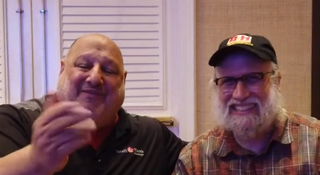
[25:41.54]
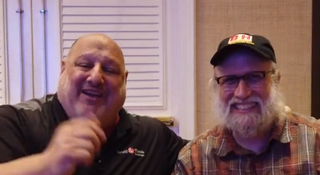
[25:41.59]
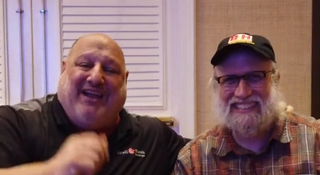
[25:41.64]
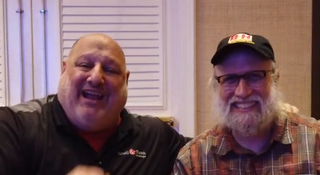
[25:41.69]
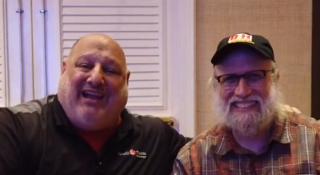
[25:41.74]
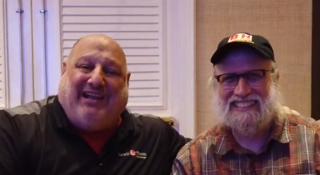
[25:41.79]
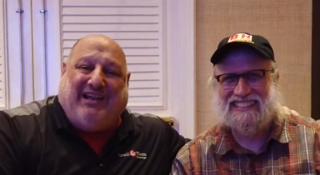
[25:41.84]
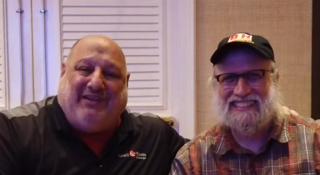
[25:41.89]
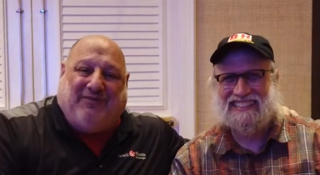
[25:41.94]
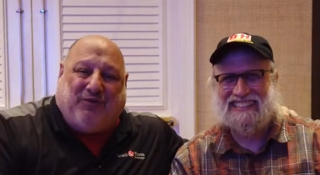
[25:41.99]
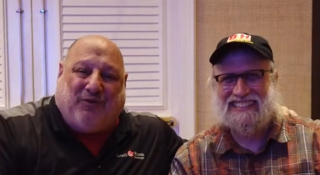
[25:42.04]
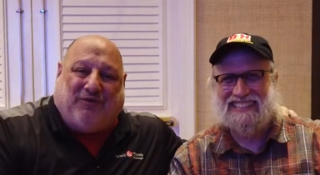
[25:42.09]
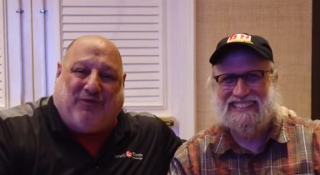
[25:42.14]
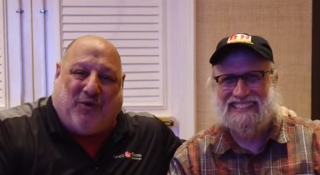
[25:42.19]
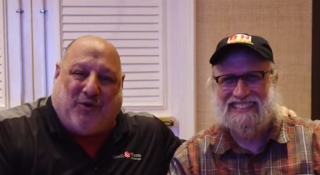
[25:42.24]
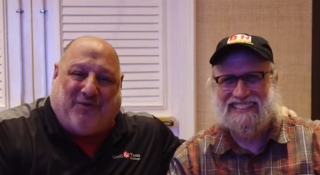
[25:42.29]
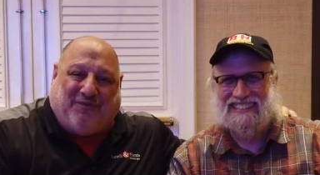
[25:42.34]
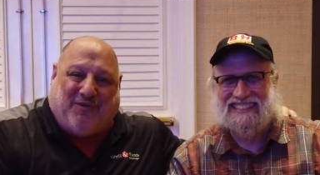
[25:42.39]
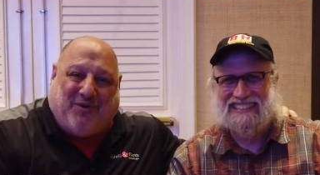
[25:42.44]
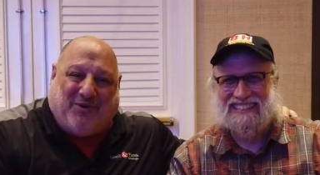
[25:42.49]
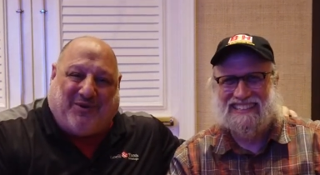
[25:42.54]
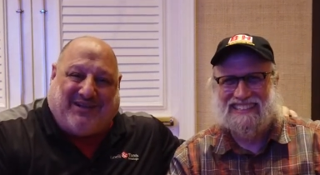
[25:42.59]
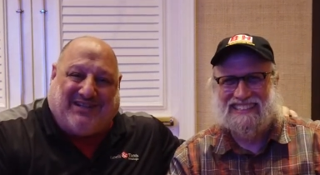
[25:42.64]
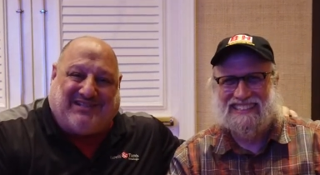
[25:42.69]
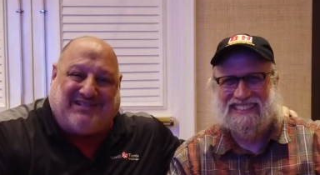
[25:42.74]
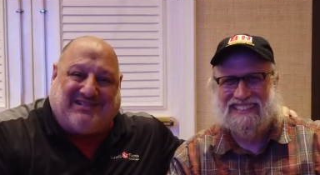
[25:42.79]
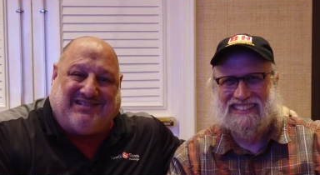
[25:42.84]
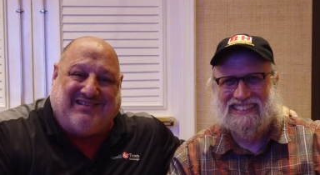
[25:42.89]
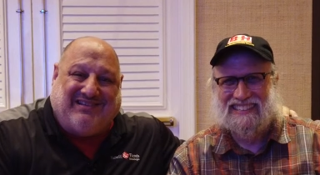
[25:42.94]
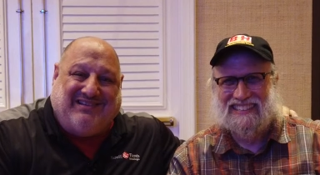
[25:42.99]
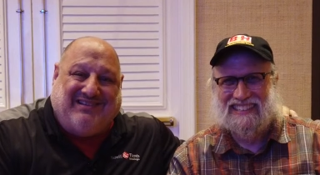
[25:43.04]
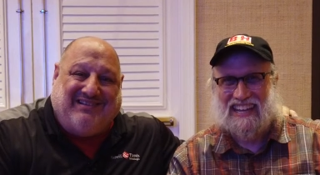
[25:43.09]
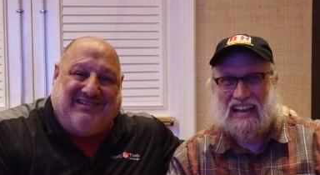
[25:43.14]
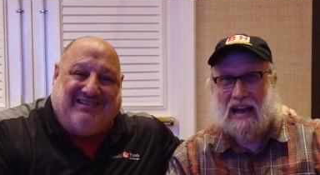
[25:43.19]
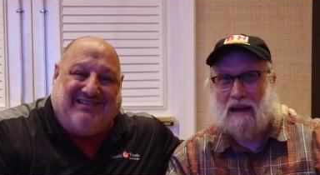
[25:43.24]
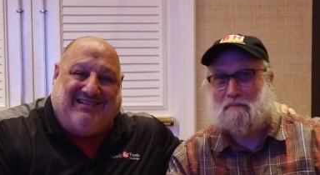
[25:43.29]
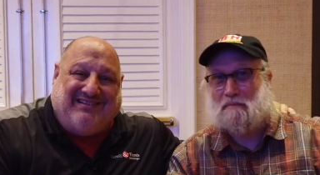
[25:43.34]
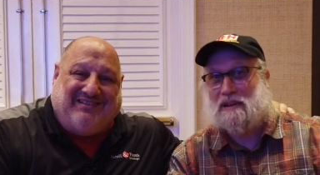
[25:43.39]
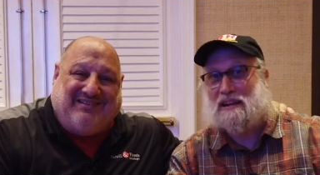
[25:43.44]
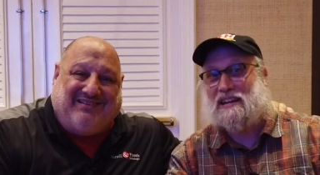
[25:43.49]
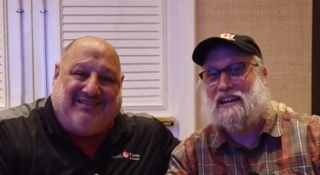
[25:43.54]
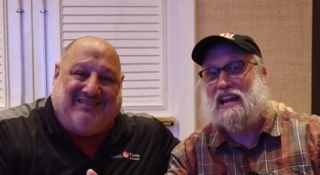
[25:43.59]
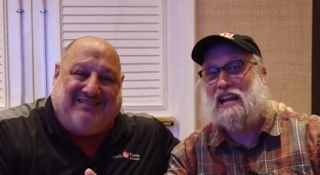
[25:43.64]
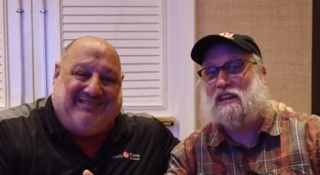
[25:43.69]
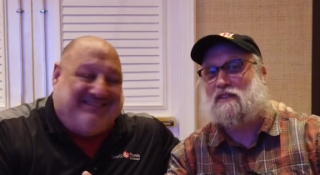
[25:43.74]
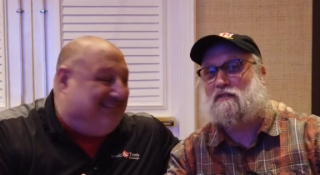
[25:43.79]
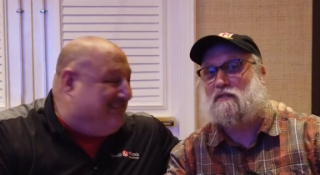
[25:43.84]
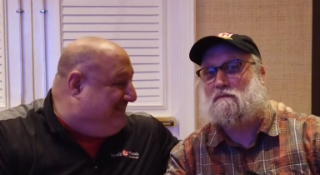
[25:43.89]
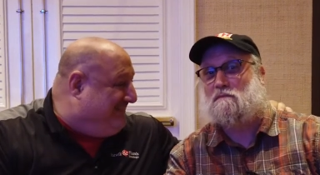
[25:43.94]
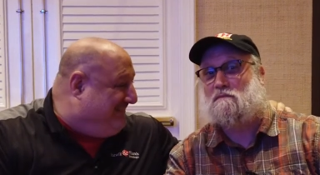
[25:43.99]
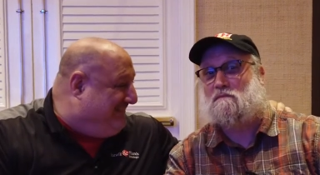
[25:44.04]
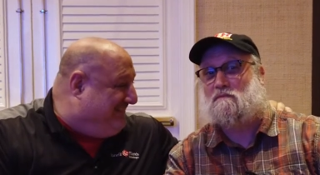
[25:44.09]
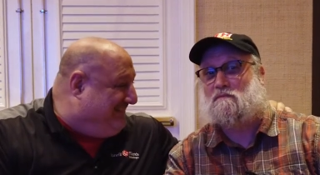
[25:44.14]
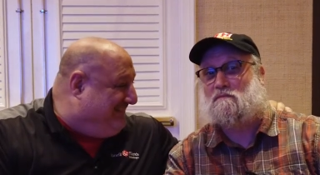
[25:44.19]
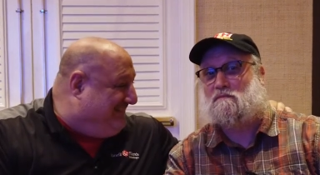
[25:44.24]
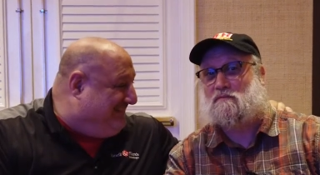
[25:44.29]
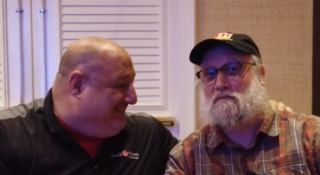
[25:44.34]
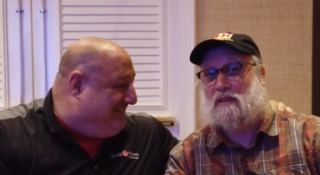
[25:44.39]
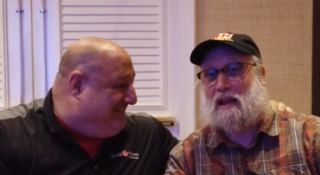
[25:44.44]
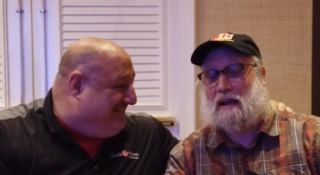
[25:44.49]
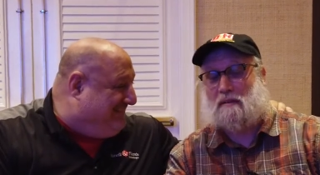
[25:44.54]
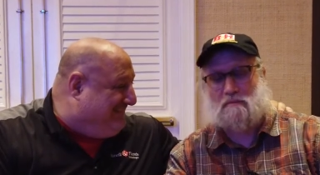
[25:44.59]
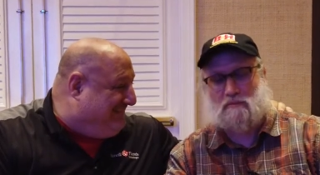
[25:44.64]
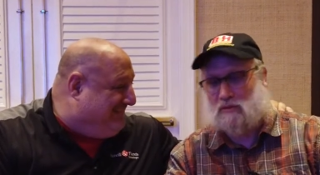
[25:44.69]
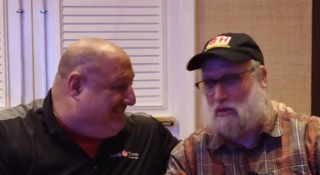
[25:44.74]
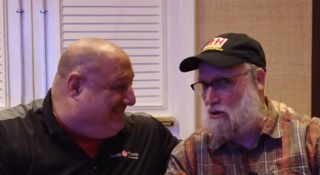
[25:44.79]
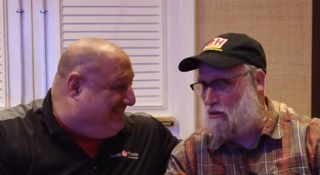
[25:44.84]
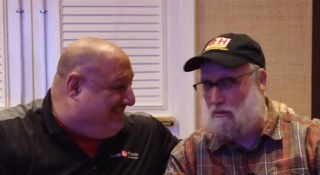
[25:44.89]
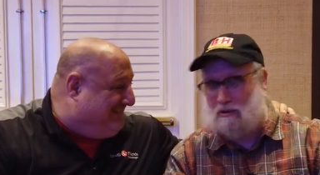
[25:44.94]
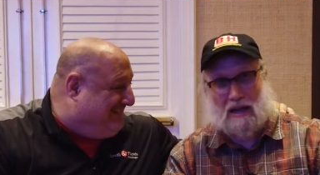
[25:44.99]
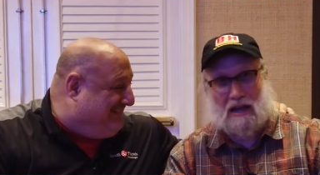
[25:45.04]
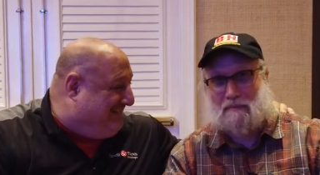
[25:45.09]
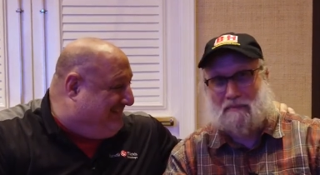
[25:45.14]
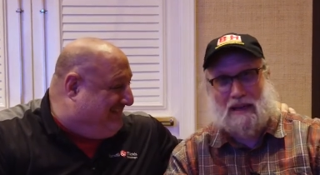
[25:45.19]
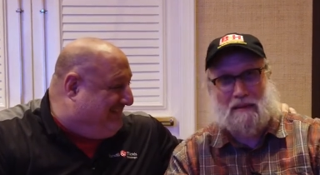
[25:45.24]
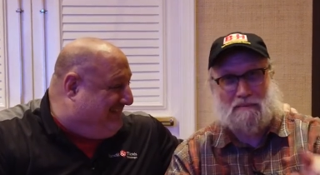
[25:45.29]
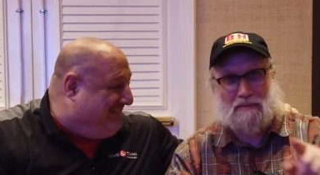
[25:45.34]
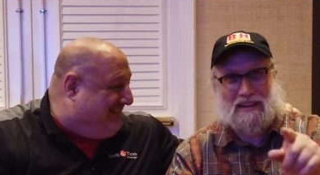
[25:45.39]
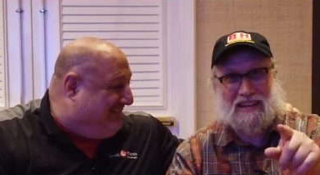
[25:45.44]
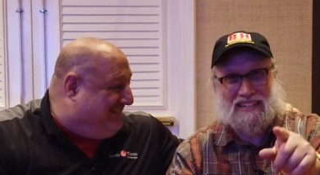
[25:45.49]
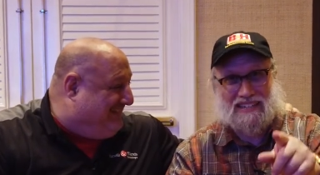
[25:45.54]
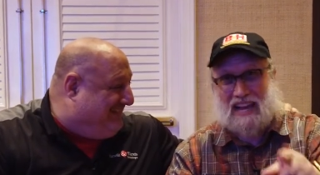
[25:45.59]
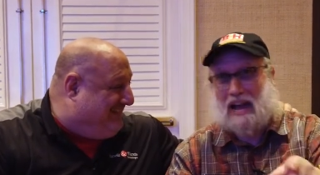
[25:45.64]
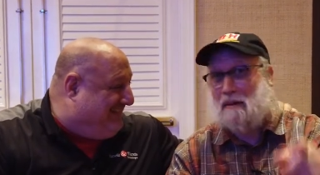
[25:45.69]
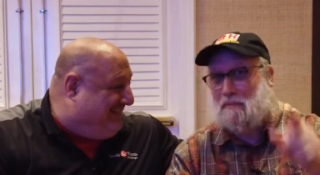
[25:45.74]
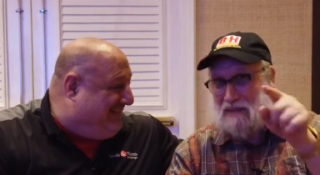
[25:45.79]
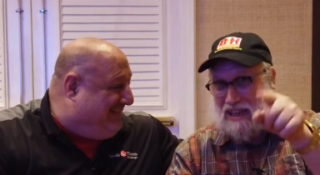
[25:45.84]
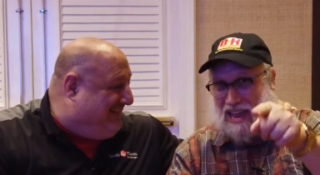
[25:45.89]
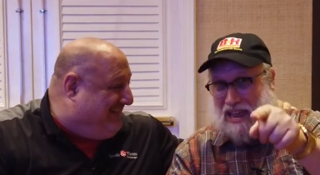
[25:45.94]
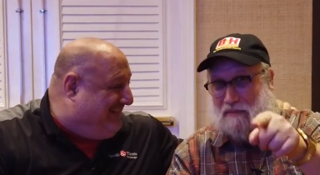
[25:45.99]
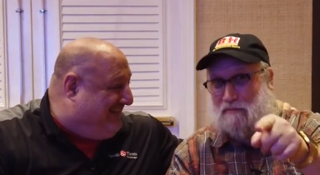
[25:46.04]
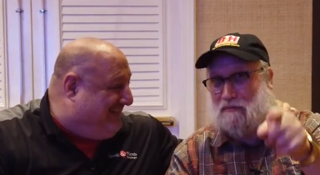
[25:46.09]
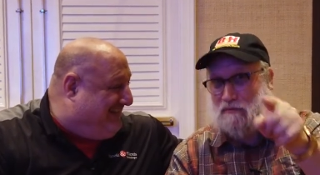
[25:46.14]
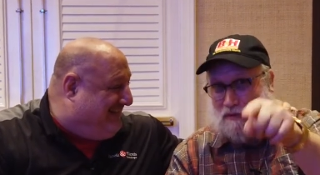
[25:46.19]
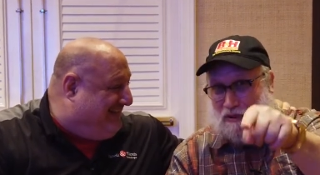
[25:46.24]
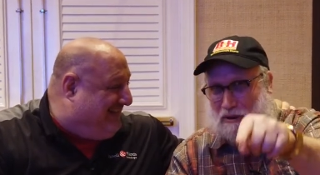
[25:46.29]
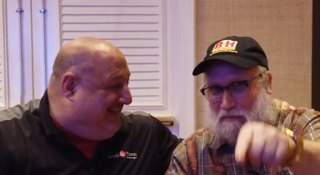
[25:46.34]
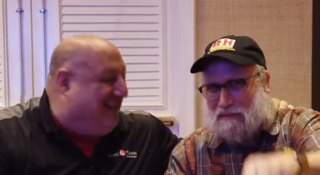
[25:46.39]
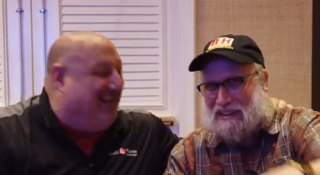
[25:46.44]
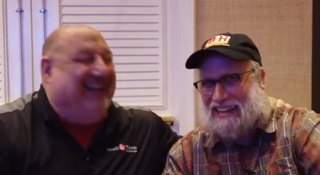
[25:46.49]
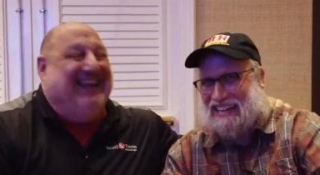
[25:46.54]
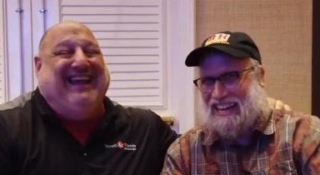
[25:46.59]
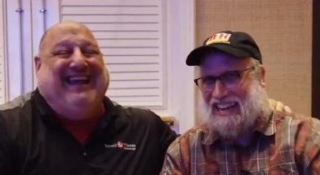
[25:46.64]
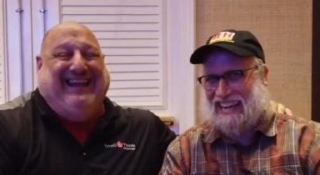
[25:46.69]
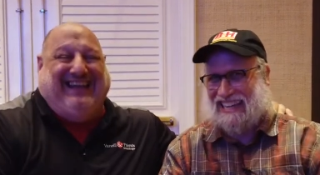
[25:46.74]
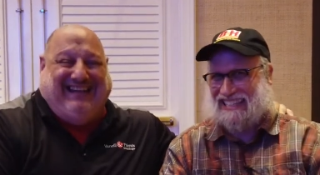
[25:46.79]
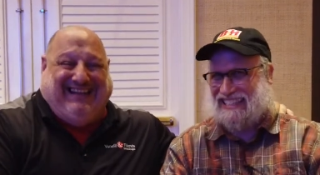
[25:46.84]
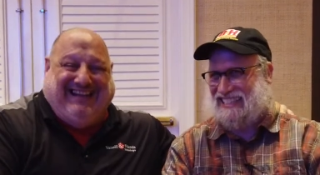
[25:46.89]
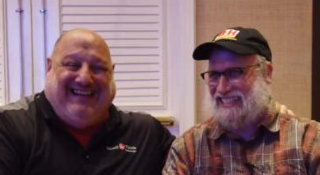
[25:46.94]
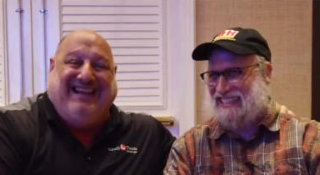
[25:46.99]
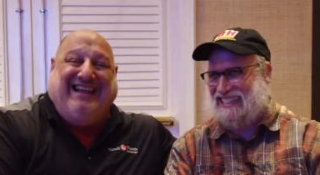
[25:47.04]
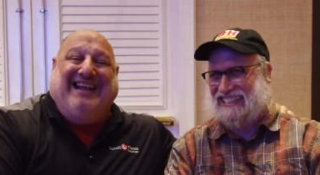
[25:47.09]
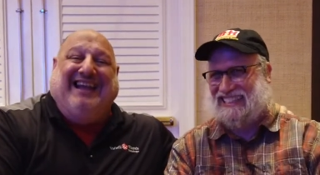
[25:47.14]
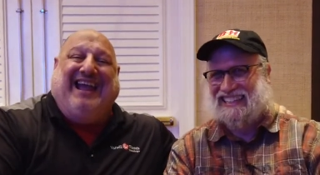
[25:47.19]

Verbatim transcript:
Speaker 1: I'm Ellie for Photo Focus. I'm being aged for. I'm,
Speaker 2: no, I'm not being aged. I'm Abe for being and